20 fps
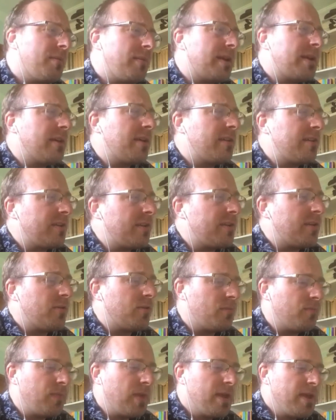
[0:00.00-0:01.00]
because
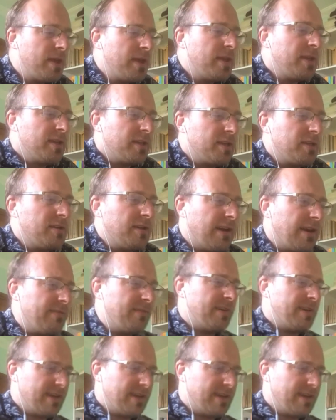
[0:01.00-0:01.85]
you have